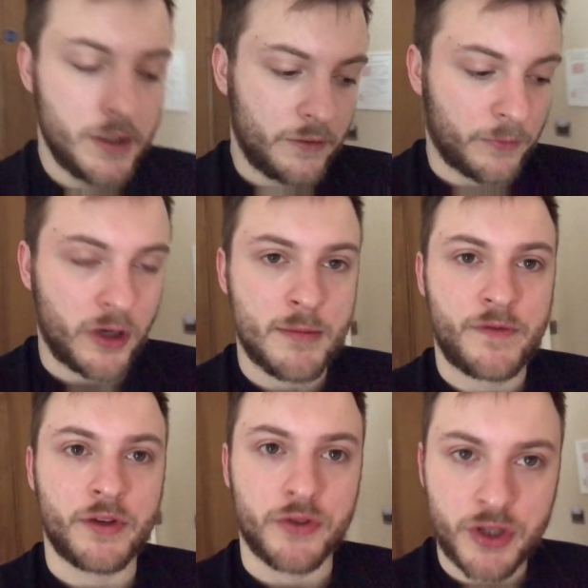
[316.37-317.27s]
Subscribe
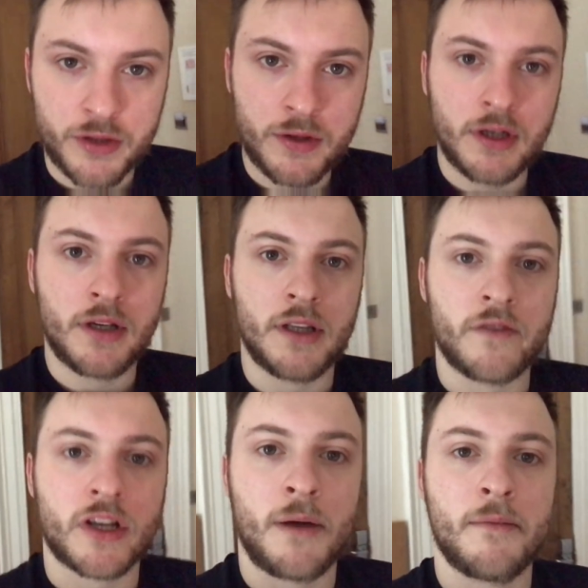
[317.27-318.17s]
if you're new.
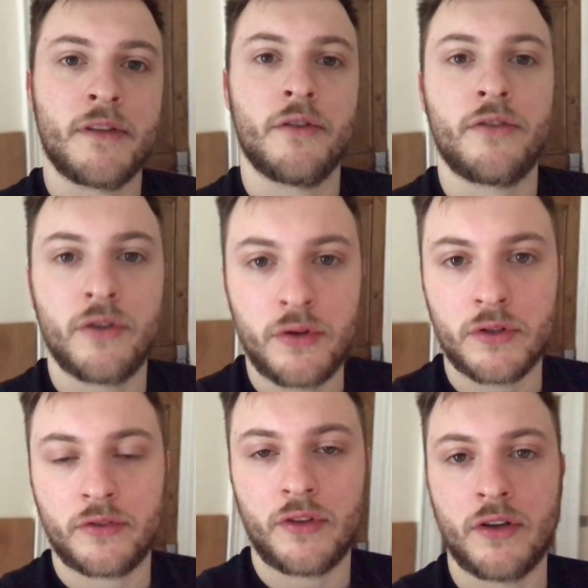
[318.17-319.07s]
Leave a comment with your
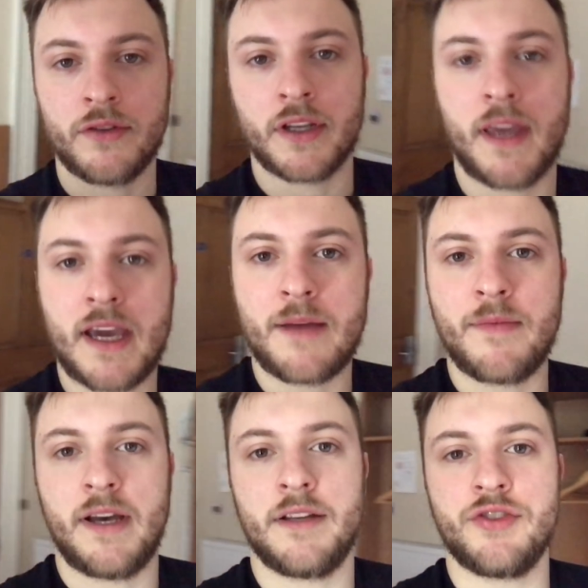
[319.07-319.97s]
thoughts on the
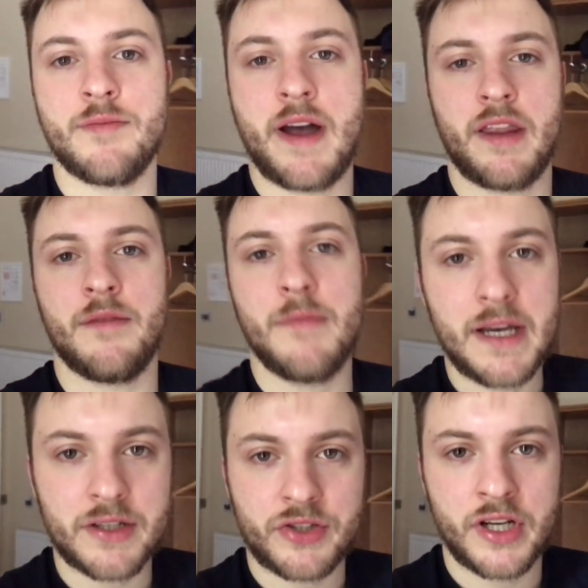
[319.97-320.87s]
game and your man of the
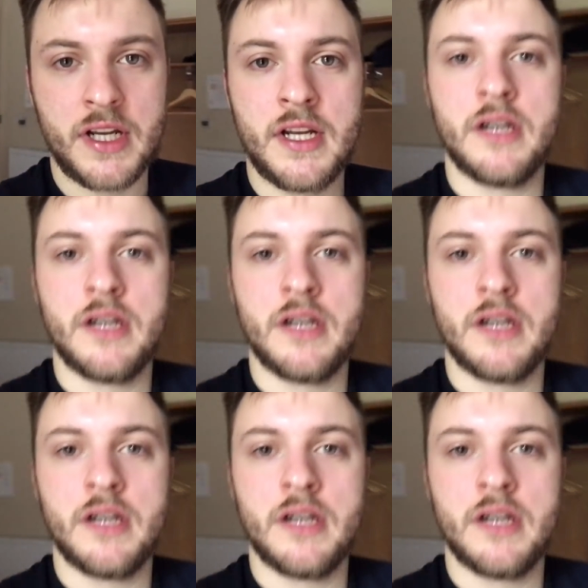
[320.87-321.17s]
match.